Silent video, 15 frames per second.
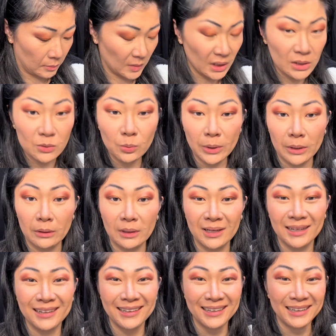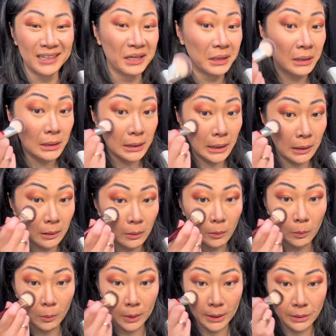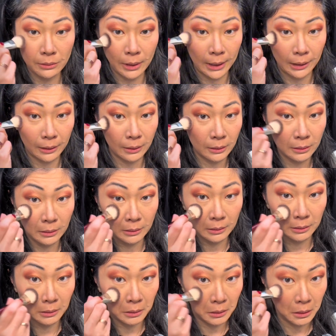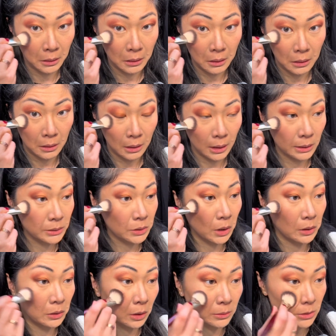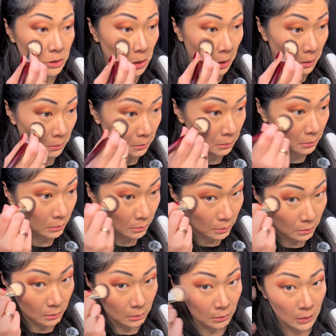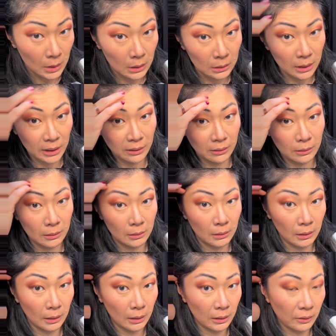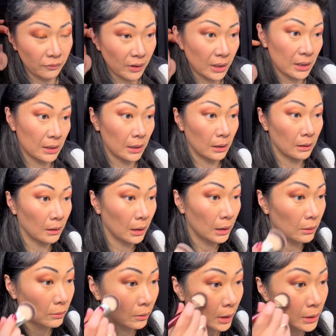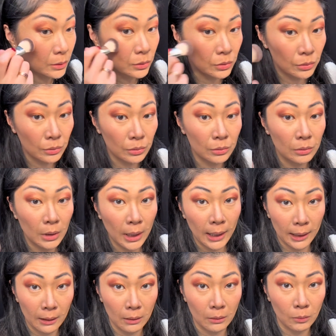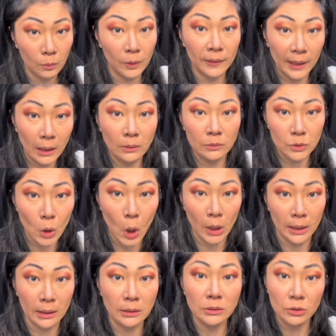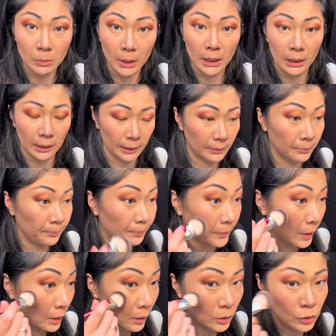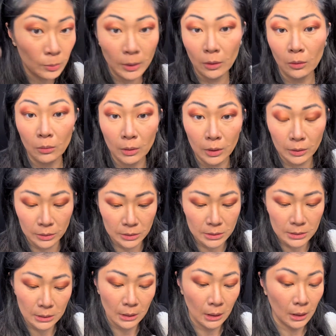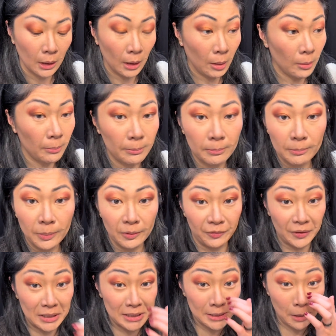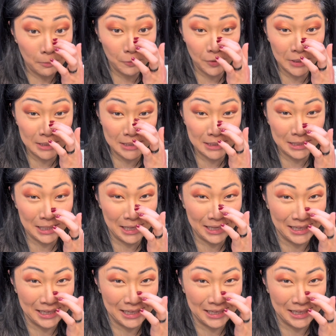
It's weird. Like when I do hair, I can talk nonstop. Like, if anything, I don't know how to do hair without talking to my client, to my coworkers. But for some reason,